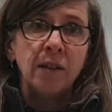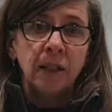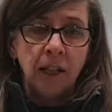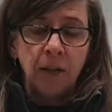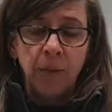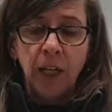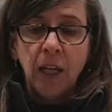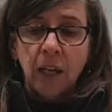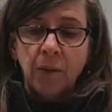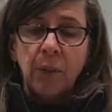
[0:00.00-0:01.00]
club.
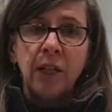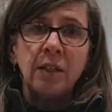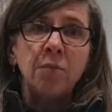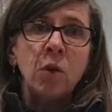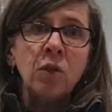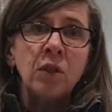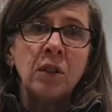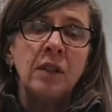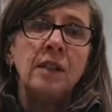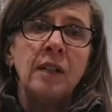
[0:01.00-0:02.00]
But
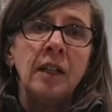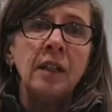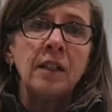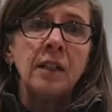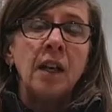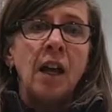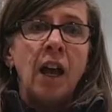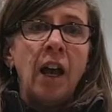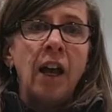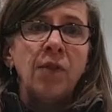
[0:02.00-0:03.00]
most sticks
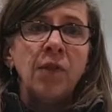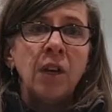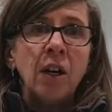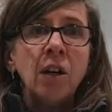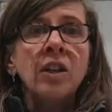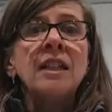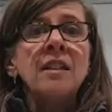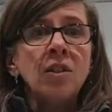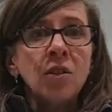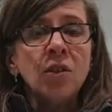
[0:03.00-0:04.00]
are
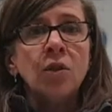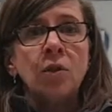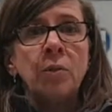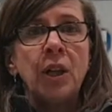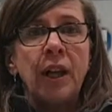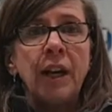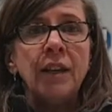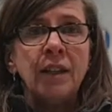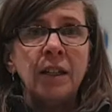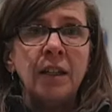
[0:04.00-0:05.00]
easier to
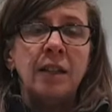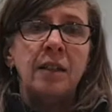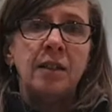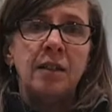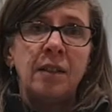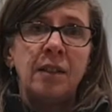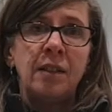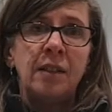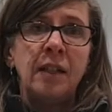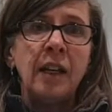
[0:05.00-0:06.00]
apply the
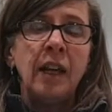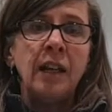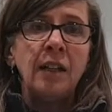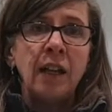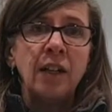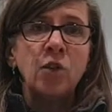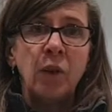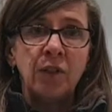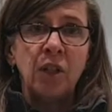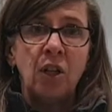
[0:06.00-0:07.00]
stick head at
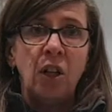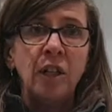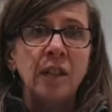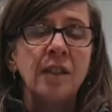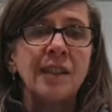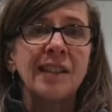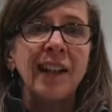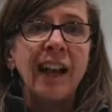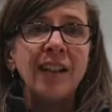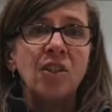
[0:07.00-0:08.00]
12 o'clock because it
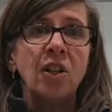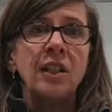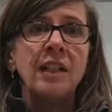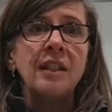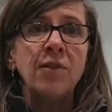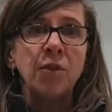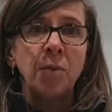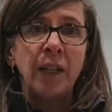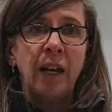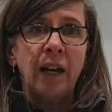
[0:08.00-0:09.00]
slides on easy from
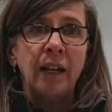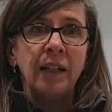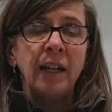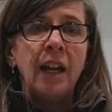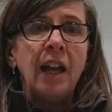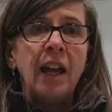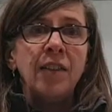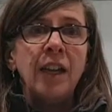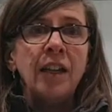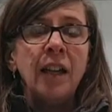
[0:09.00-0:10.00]
behind.
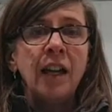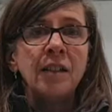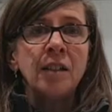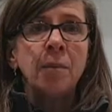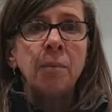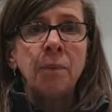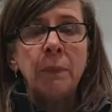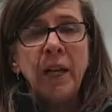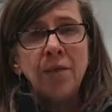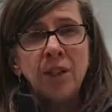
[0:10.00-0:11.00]
And then it has a
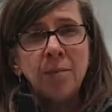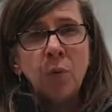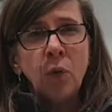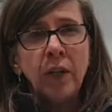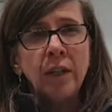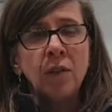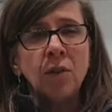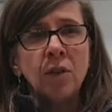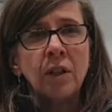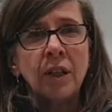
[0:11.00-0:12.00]
pivot point or
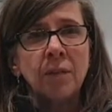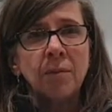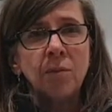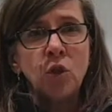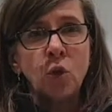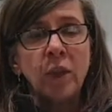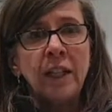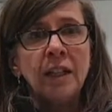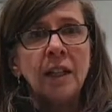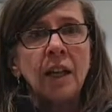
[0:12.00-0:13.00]
a
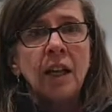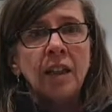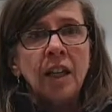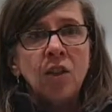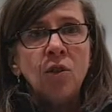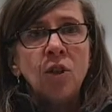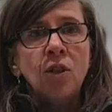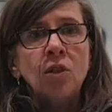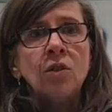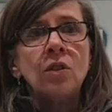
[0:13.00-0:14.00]
joint that you
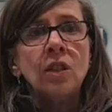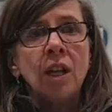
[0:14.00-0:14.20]
can use